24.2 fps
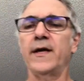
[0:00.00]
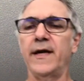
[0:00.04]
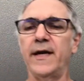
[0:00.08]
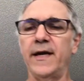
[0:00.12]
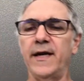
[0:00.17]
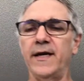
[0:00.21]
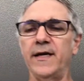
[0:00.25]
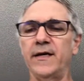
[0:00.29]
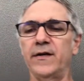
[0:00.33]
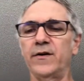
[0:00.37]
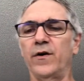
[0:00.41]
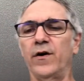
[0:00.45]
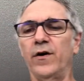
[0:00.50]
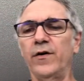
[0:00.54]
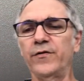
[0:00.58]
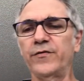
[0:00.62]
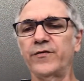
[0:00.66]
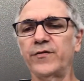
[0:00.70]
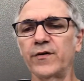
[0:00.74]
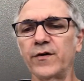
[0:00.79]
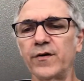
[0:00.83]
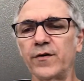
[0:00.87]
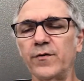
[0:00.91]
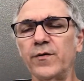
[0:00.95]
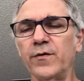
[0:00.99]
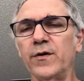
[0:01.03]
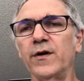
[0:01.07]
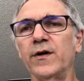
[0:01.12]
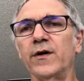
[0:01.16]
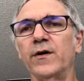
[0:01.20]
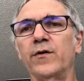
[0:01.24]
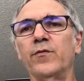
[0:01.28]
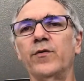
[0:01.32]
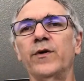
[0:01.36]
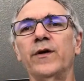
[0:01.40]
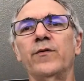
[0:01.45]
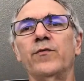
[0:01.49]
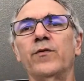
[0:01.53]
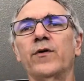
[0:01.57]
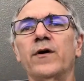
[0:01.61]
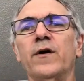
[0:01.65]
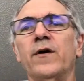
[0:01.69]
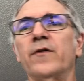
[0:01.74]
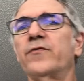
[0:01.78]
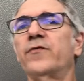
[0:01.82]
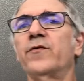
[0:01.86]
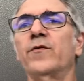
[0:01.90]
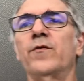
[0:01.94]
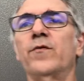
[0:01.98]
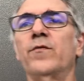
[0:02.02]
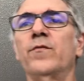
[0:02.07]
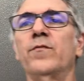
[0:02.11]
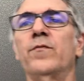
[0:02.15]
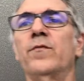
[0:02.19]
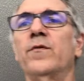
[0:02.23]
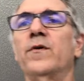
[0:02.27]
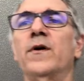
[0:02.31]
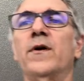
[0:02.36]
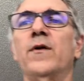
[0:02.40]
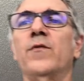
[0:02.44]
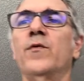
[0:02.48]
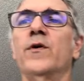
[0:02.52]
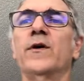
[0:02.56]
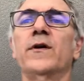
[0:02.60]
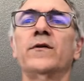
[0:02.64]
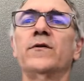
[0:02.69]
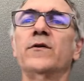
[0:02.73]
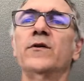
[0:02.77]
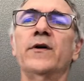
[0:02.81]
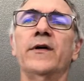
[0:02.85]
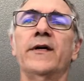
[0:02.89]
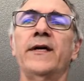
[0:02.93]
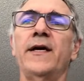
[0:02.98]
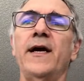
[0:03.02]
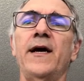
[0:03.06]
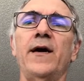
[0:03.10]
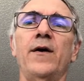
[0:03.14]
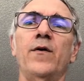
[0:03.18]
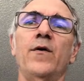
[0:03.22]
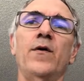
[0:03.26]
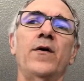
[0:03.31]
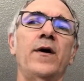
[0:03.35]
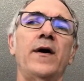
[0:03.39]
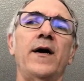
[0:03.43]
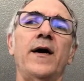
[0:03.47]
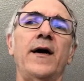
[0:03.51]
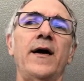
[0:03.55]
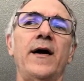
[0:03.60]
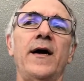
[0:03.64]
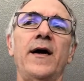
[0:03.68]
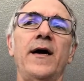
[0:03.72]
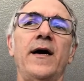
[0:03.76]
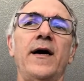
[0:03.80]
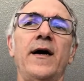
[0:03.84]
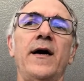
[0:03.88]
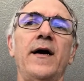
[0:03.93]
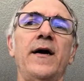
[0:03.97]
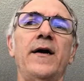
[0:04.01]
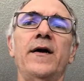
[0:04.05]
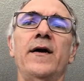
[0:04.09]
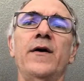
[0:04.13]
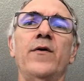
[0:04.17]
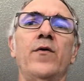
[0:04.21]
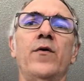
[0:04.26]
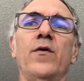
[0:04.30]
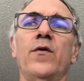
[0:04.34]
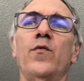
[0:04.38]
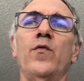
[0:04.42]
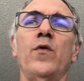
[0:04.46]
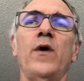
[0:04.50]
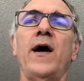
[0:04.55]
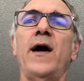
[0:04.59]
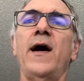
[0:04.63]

And also, we would also uh, want to look at uh,